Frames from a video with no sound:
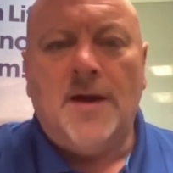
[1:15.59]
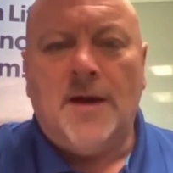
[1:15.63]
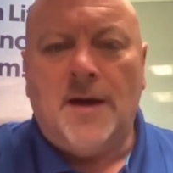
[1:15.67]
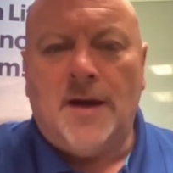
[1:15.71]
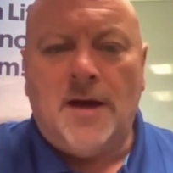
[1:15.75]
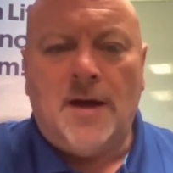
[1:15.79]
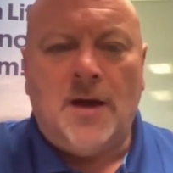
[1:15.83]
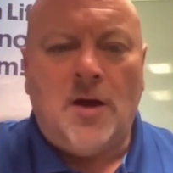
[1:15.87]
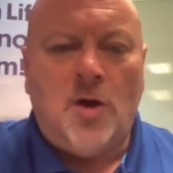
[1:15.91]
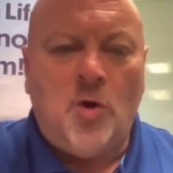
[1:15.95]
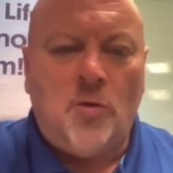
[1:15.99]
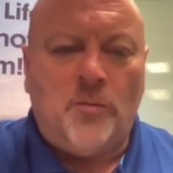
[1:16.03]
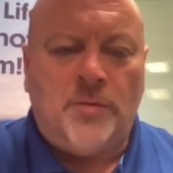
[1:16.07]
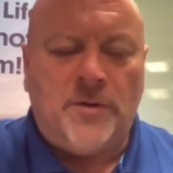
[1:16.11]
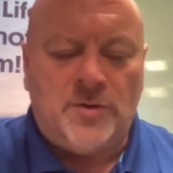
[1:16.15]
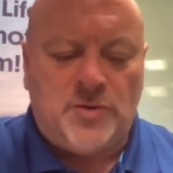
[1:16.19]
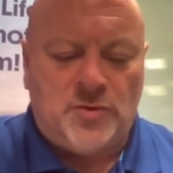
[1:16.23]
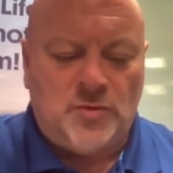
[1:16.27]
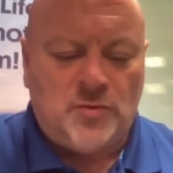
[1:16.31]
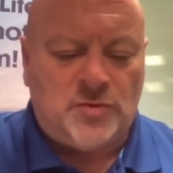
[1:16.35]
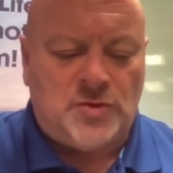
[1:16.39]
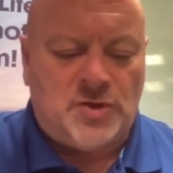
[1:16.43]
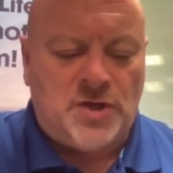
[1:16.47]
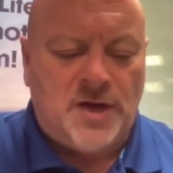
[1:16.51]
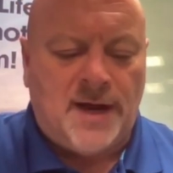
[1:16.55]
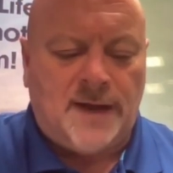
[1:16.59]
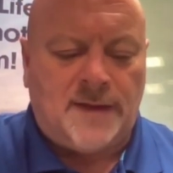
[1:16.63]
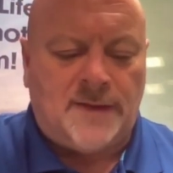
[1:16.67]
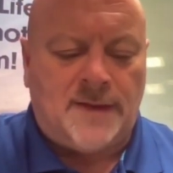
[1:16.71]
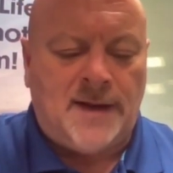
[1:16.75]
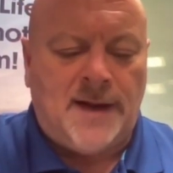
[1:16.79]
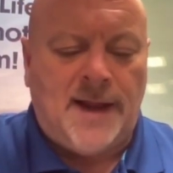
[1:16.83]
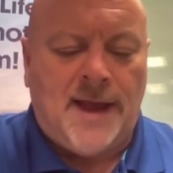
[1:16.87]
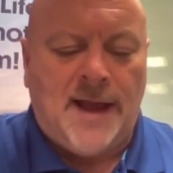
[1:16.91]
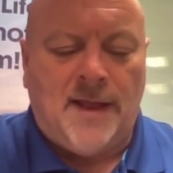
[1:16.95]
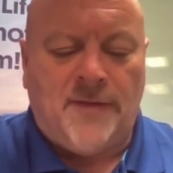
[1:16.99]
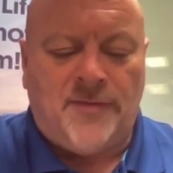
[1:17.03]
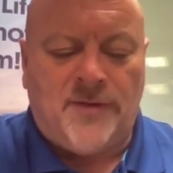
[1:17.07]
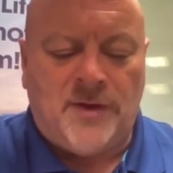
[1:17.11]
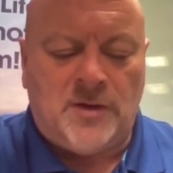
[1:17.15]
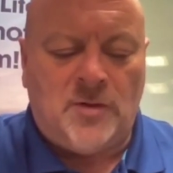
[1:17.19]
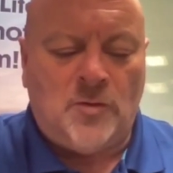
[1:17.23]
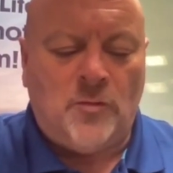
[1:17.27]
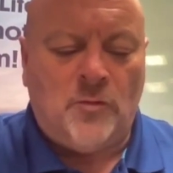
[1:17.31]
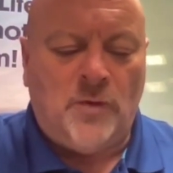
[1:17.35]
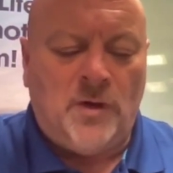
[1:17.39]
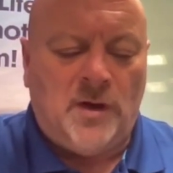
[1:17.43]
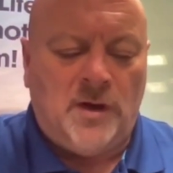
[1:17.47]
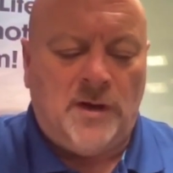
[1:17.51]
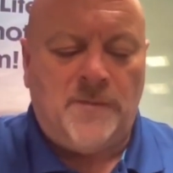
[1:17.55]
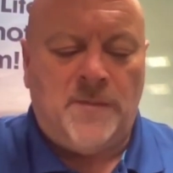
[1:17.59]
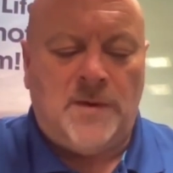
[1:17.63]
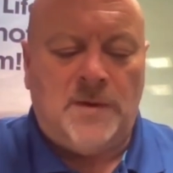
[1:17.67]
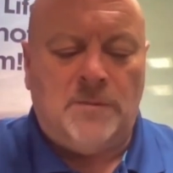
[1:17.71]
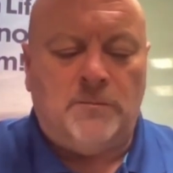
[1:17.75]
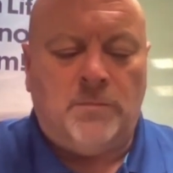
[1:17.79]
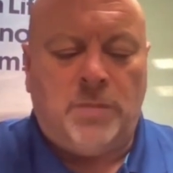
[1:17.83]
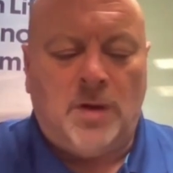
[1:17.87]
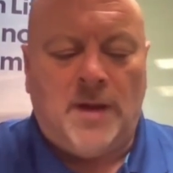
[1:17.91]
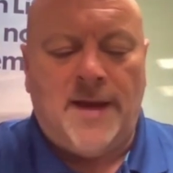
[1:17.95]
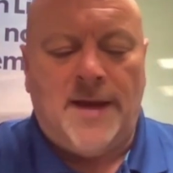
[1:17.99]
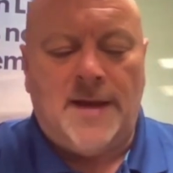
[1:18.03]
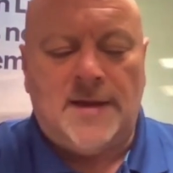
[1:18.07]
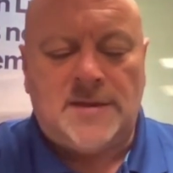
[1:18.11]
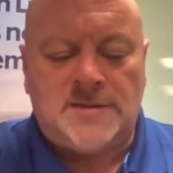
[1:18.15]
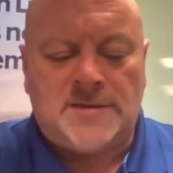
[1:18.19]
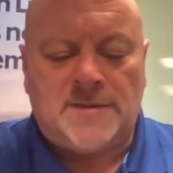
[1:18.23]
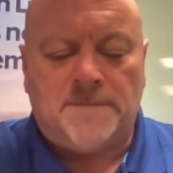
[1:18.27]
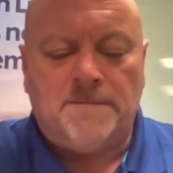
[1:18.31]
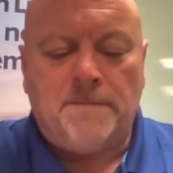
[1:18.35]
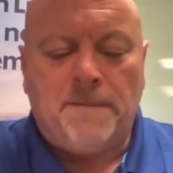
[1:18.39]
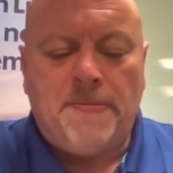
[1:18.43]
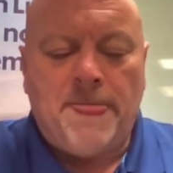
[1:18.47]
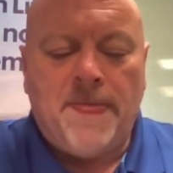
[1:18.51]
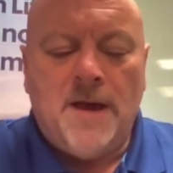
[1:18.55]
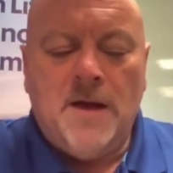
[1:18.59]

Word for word: uh, hope that you'll check that out. I think you'll really be blessed.